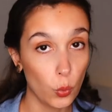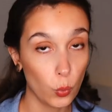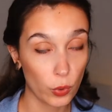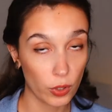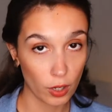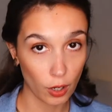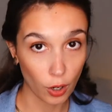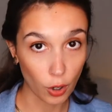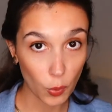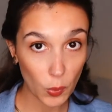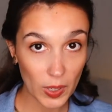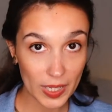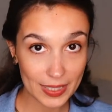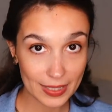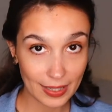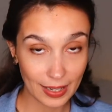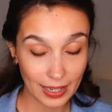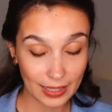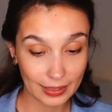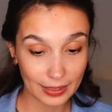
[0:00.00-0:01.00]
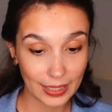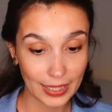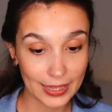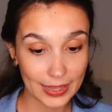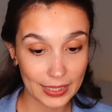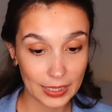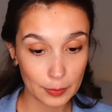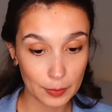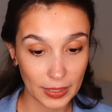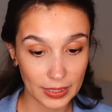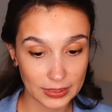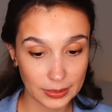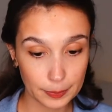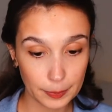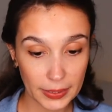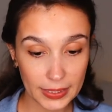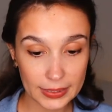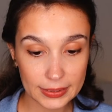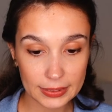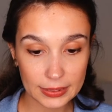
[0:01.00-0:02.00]
we always get the best
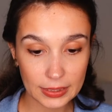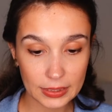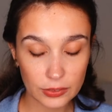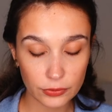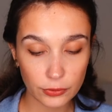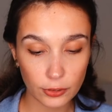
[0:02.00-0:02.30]
pieces